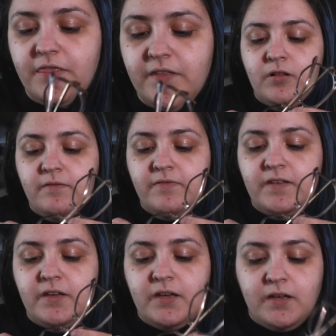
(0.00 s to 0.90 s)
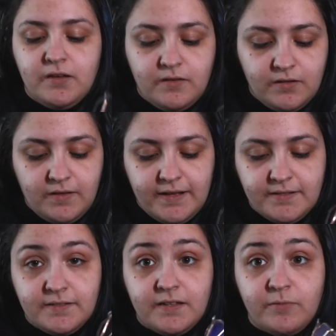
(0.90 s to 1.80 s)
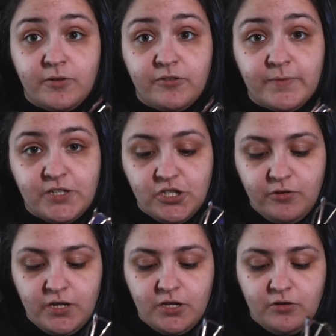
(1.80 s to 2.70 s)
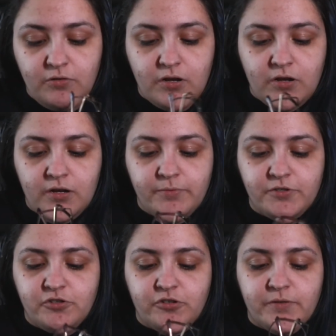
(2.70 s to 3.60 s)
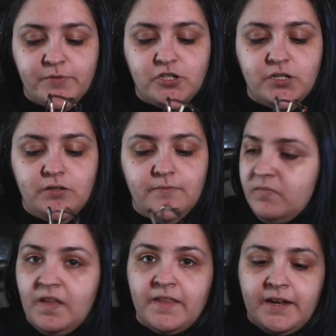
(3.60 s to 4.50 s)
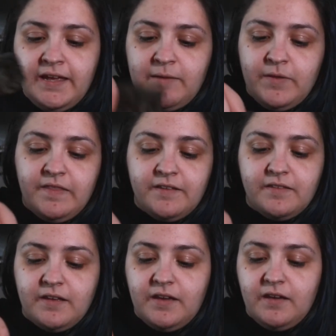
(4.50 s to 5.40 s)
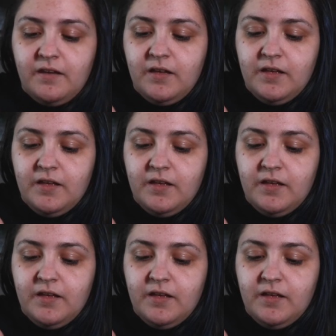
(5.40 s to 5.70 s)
All of the glasses that I'm going to be showing you are prescription, and then it came in this thingy.